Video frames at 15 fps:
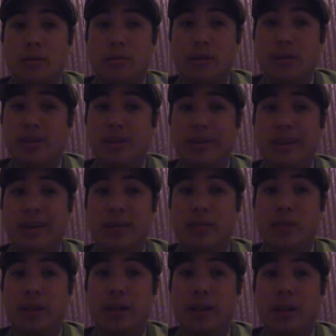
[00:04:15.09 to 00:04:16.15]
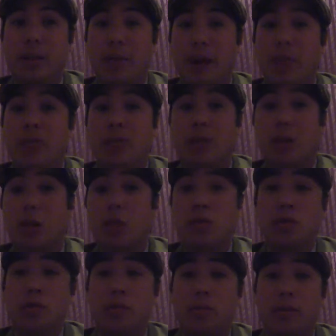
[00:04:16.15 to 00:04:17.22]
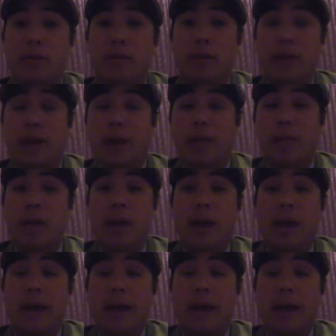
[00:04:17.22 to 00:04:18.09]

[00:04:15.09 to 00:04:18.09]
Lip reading: B.J. Denker played about as close to a perfect game